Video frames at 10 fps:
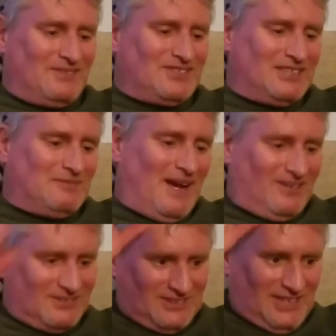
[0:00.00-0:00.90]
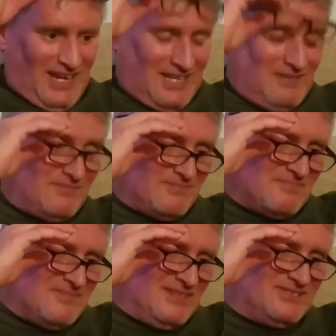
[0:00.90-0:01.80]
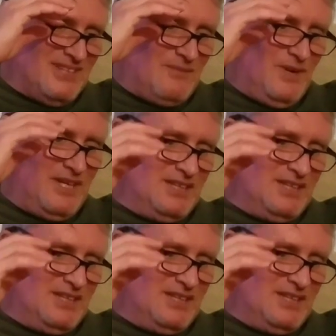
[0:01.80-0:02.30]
to chat about today, as I said,